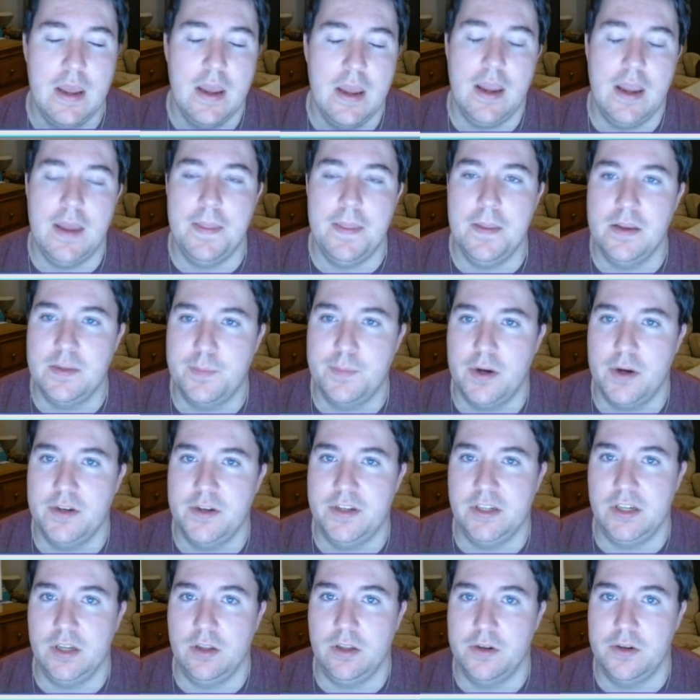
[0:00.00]
In this
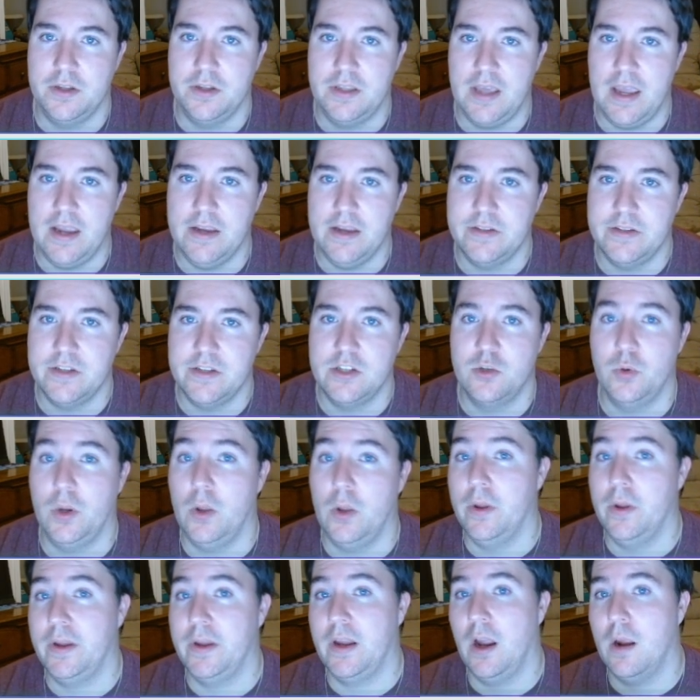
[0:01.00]
particular case, since we
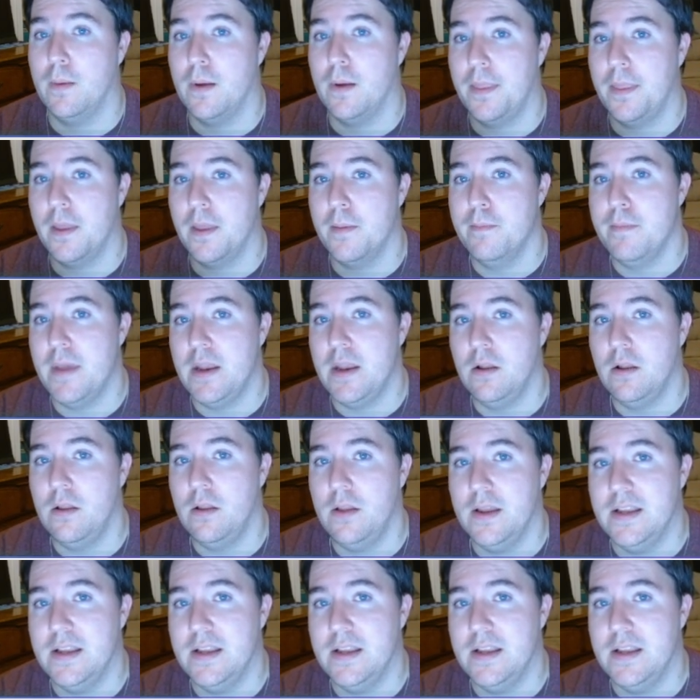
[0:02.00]
only care about the middle,